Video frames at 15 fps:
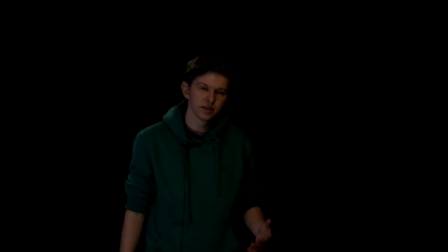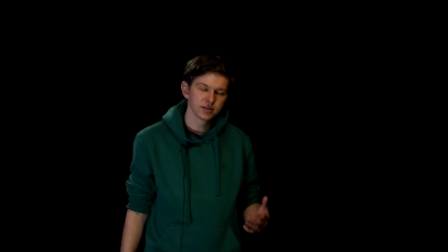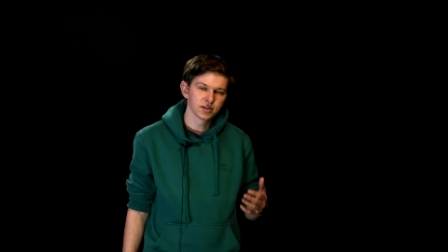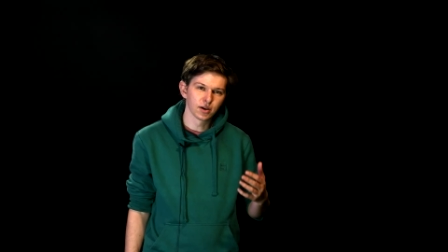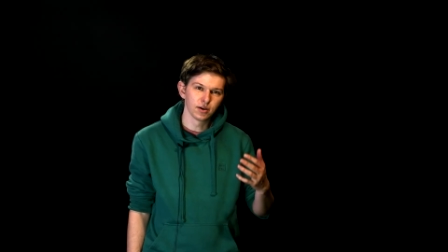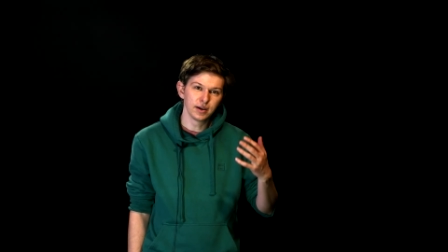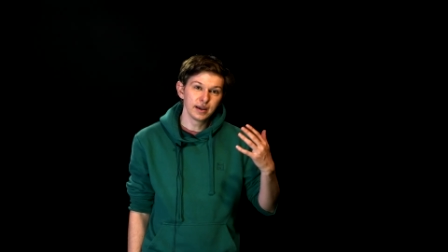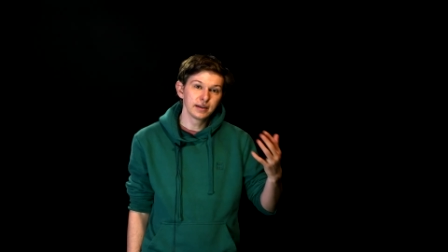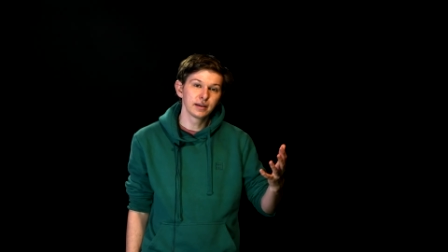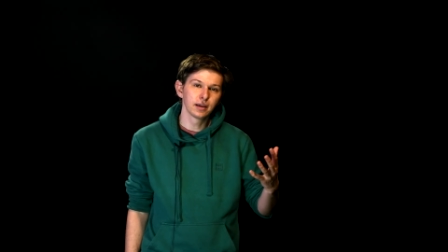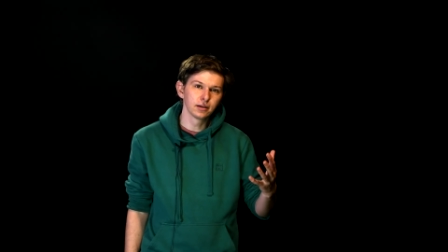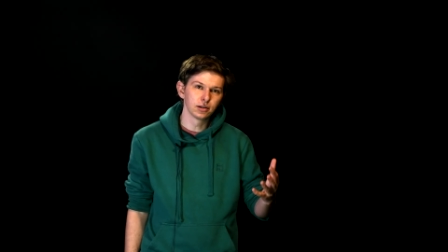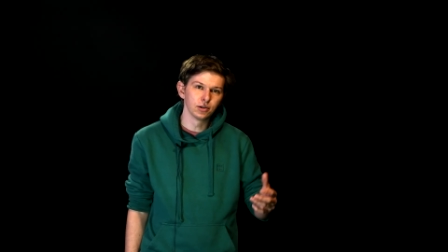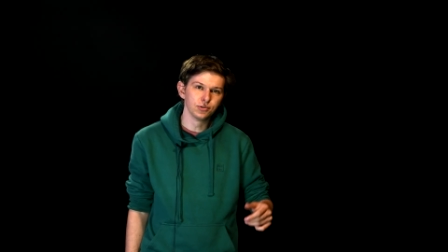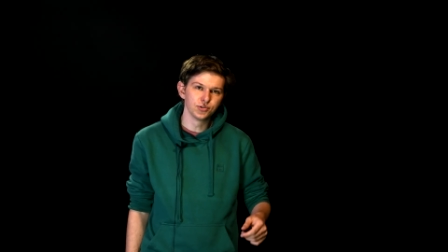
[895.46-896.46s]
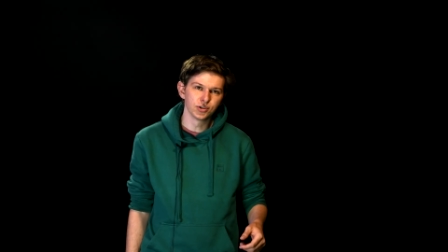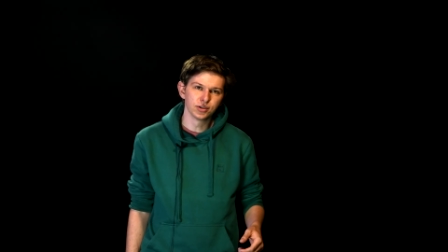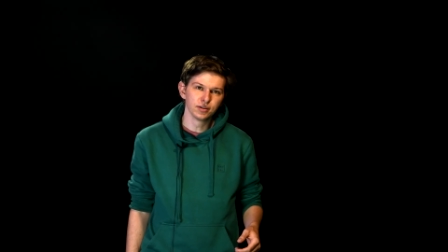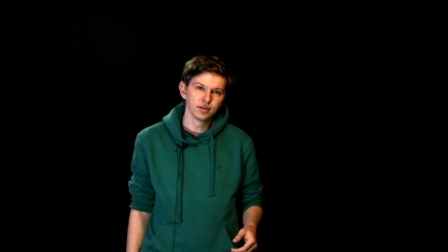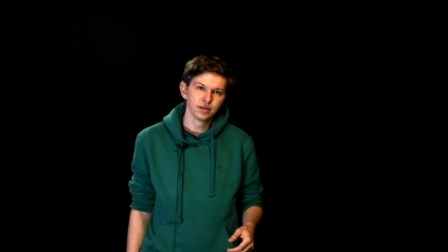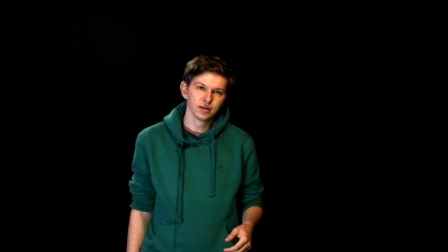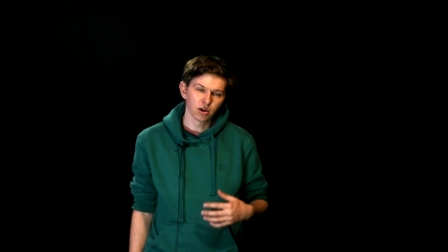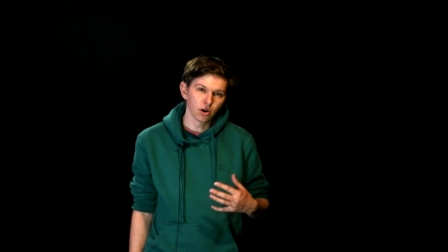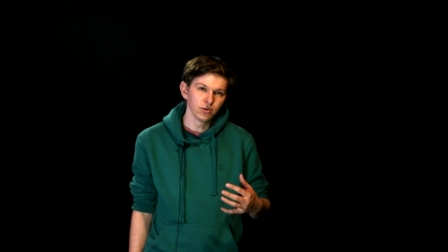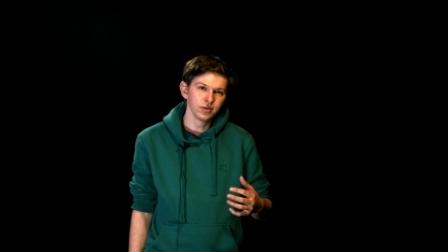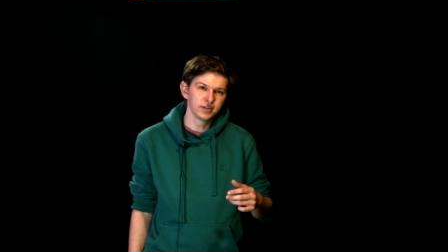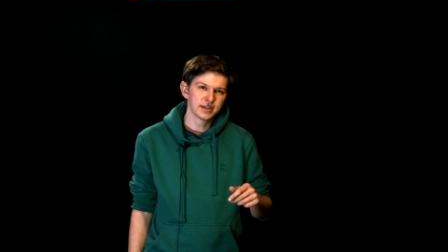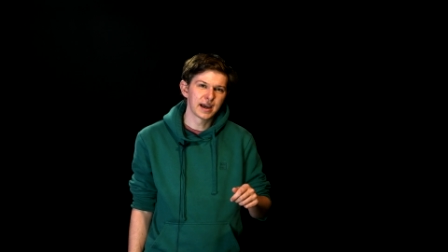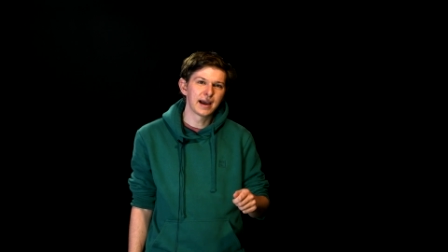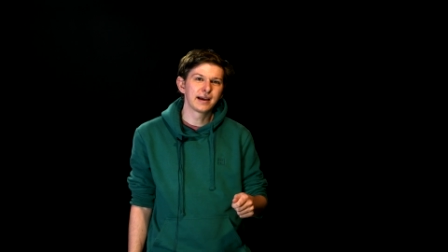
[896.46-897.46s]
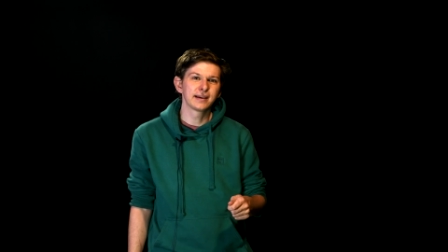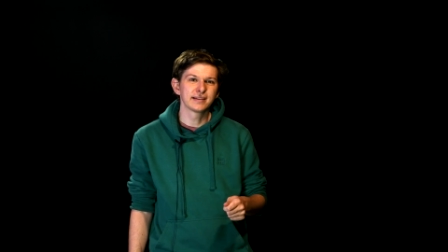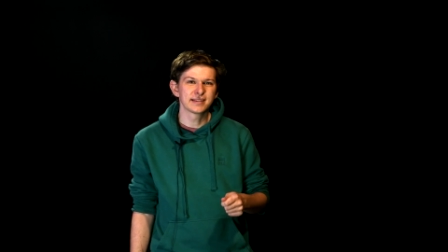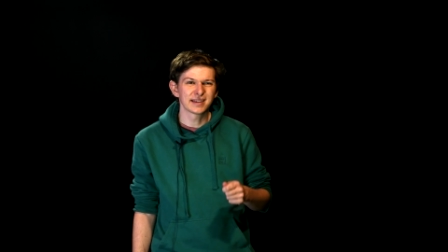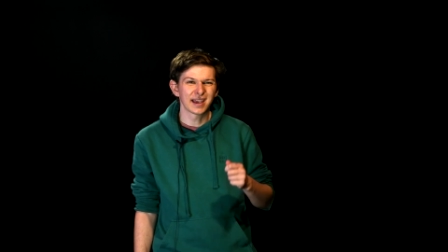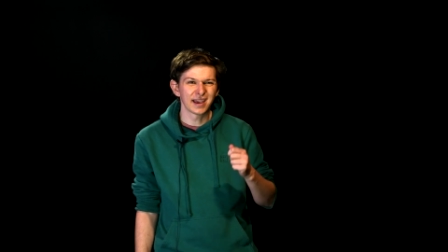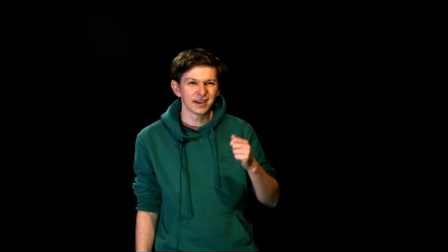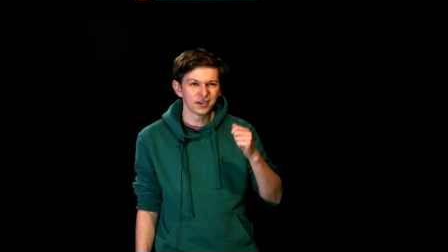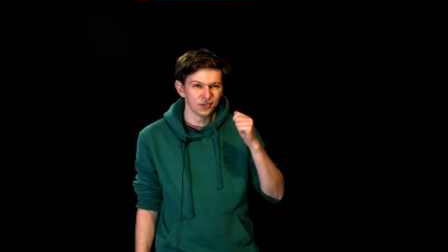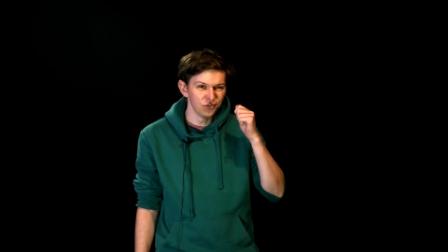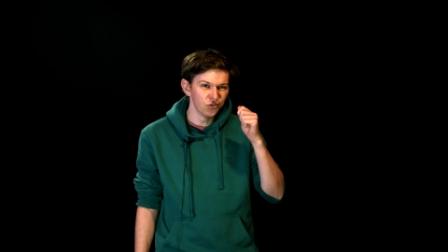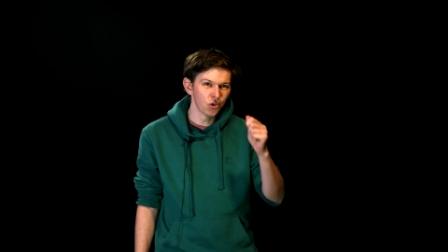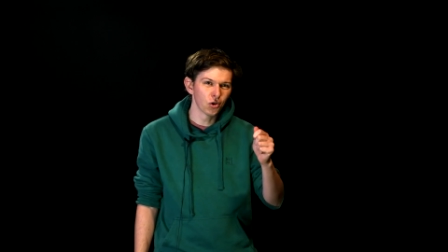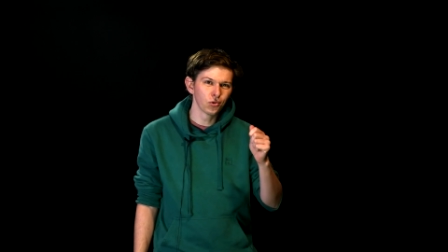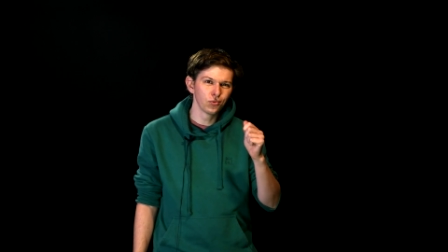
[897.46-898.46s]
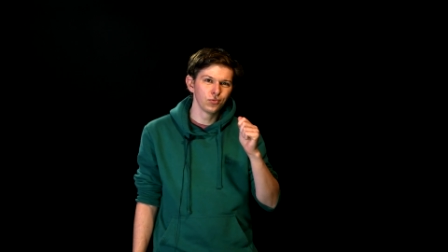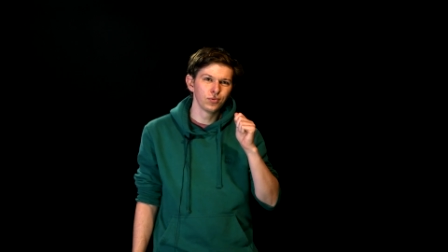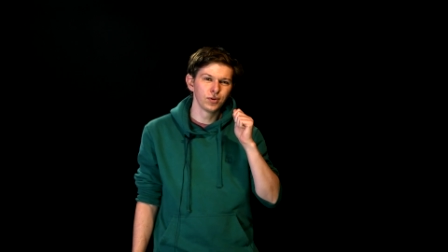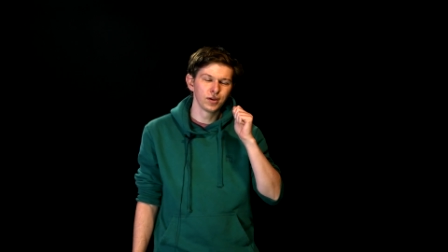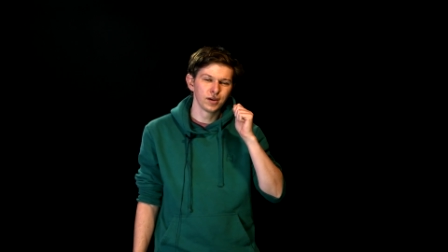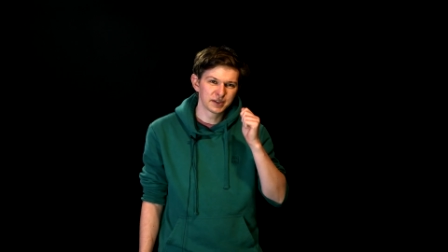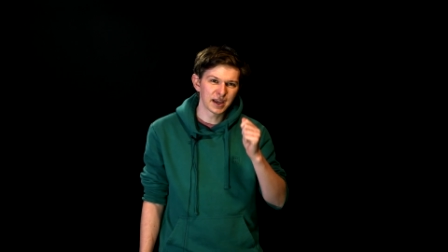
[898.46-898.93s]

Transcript: So in conclusion, coded targets add known